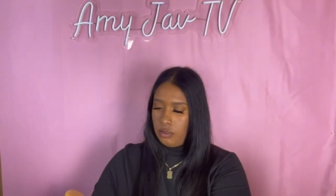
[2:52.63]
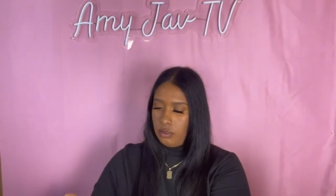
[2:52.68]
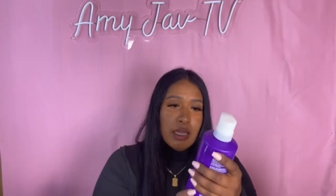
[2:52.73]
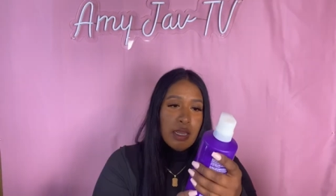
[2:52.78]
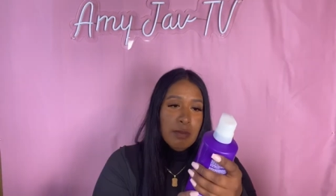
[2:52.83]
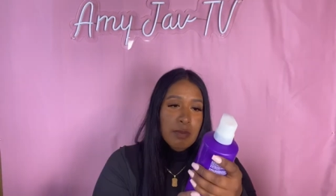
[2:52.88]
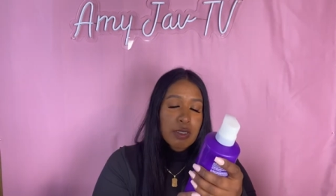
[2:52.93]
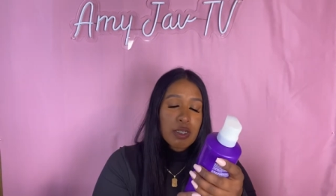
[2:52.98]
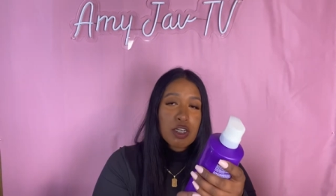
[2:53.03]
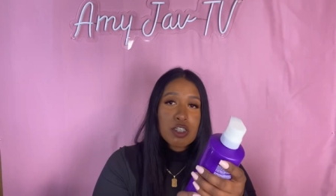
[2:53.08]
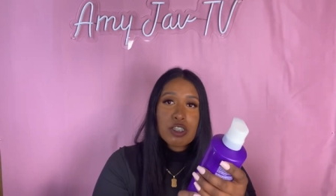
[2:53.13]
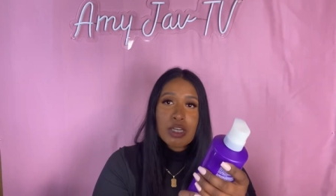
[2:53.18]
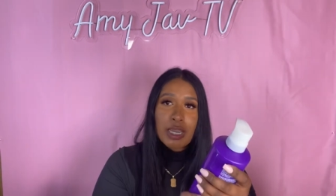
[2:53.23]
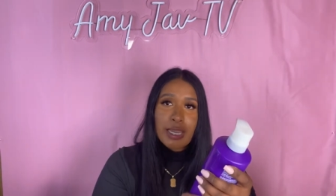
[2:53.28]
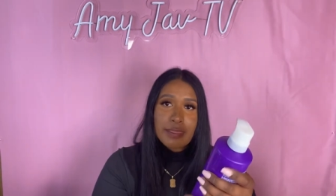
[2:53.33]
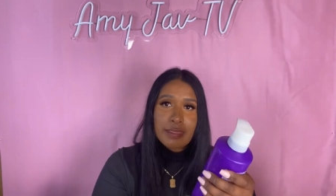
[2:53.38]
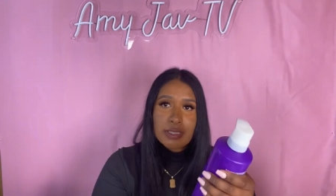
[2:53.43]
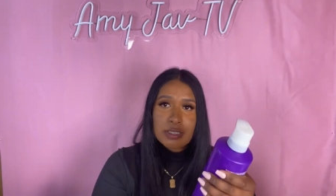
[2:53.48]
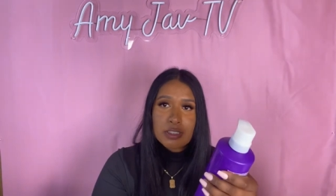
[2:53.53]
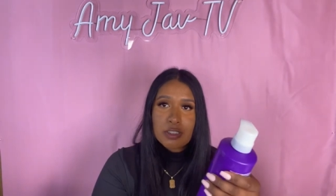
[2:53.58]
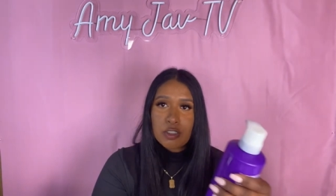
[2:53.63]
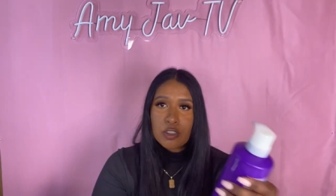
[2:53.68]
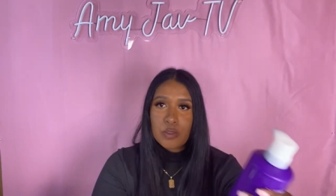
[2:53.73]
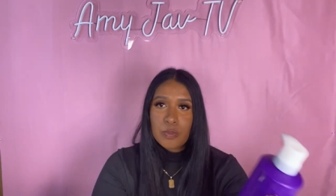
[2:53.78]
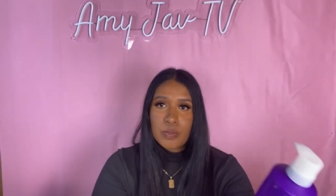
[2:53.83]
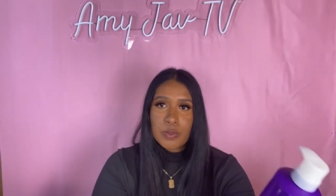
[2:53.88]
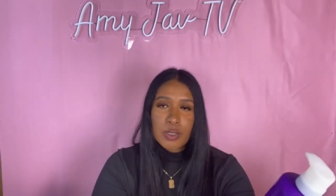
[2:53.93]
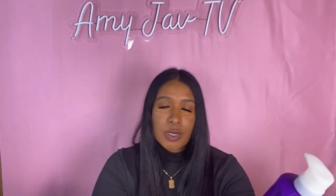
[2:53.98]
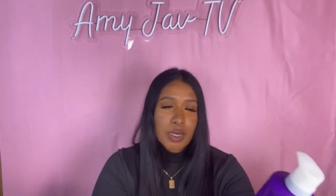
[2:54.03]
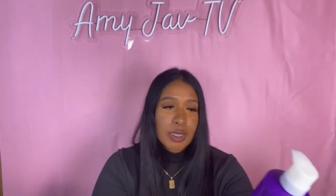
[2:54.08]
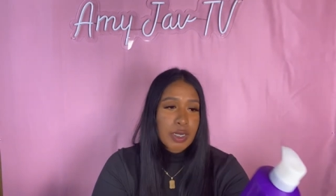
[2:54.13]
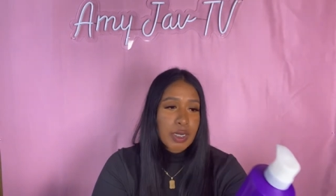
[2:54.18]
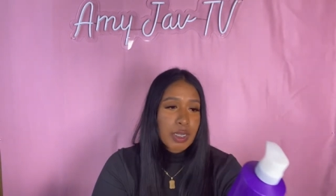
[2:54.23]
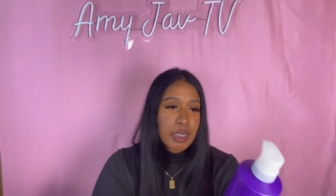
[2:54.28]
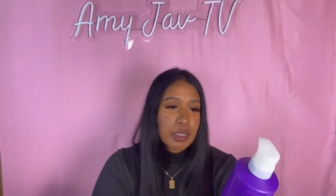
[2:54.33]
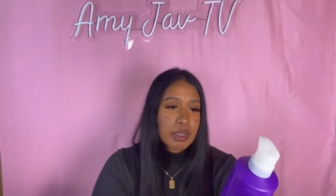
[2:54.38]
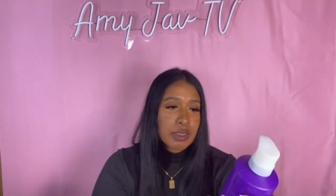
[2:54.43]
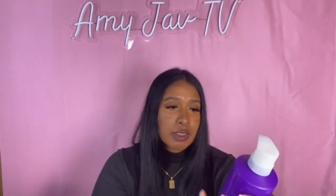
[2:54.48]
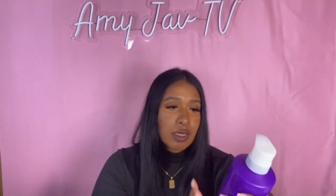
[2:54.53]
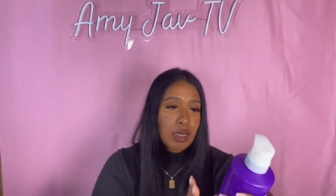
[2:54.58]
I'm going to try this new
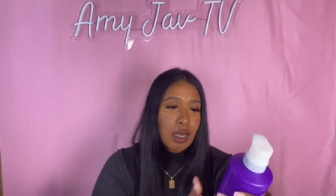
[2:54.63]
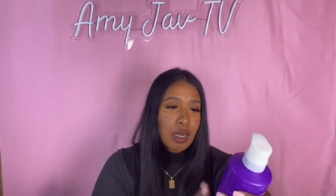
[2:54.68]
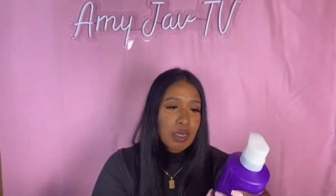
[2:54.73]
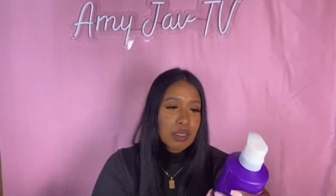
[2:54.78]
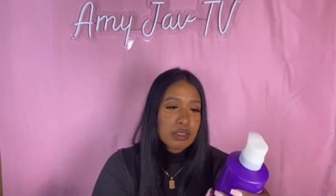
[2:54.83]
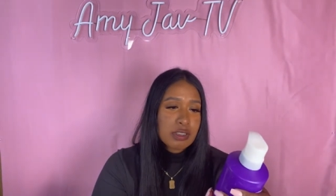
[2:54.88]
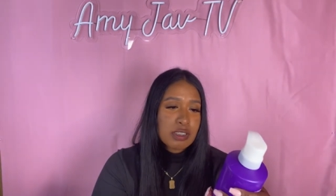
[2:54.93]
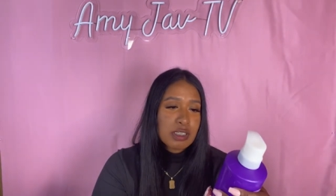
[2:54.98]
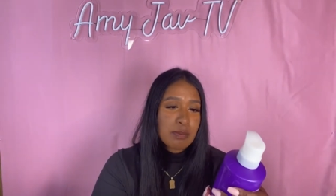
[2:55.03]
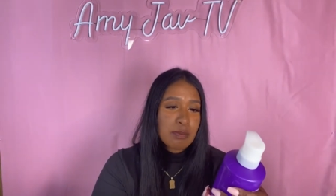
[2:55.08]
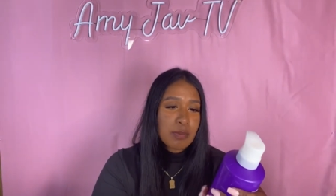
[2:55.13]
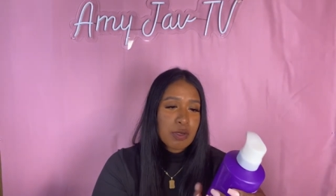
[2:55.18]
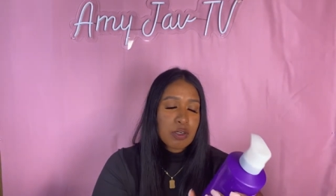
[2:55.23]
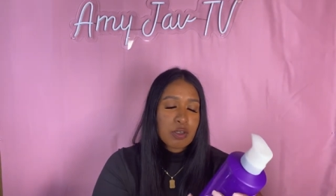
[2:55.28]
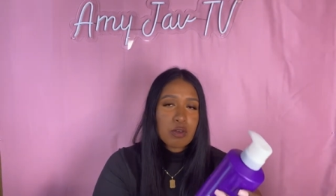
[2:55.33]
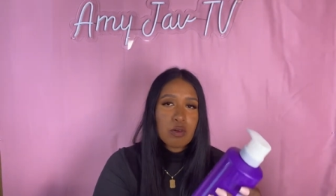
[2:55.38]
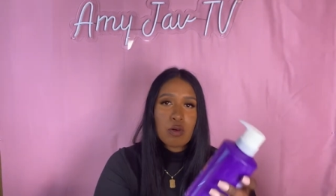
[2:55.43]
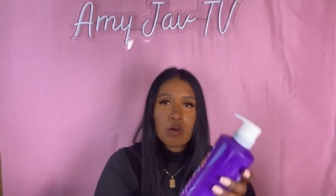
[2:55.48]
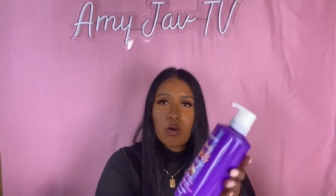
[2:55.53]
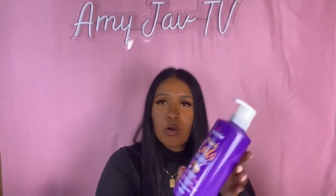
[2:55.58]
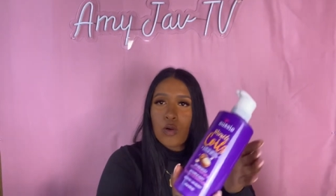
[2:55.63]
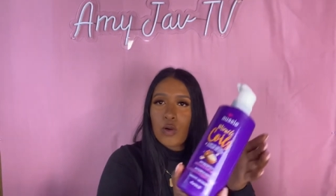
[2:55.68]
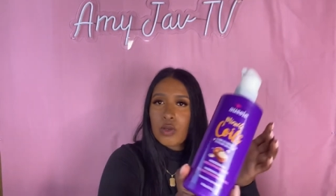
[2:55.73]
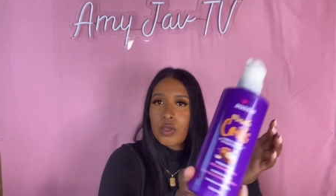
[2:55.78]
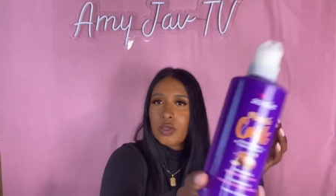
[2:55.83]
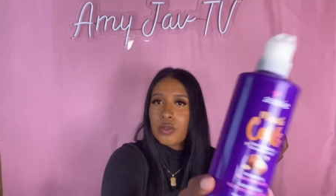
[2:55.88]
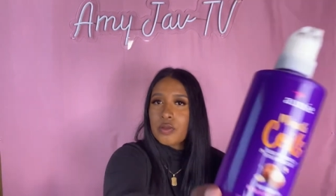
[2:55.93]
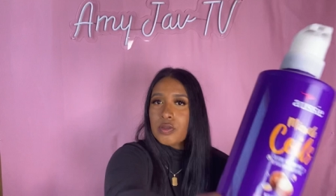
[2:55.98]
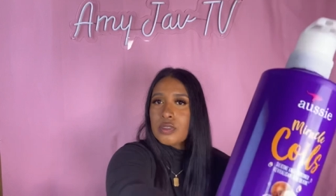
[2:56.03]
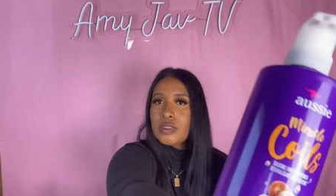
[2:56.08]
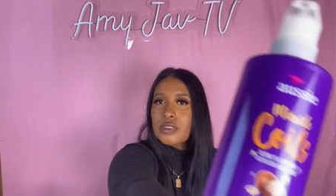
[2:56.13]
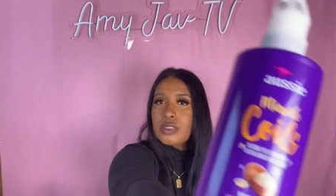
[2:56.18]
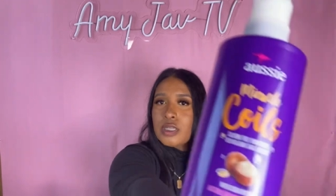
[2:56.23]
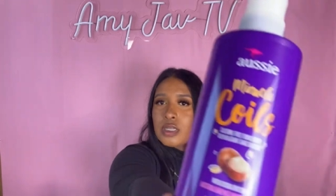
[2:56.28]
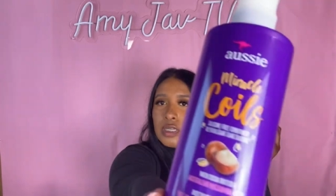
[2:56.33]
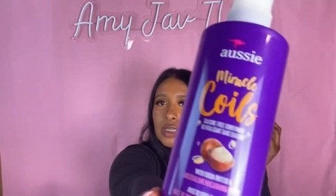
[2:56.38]
product, the Aussie Miracle Coils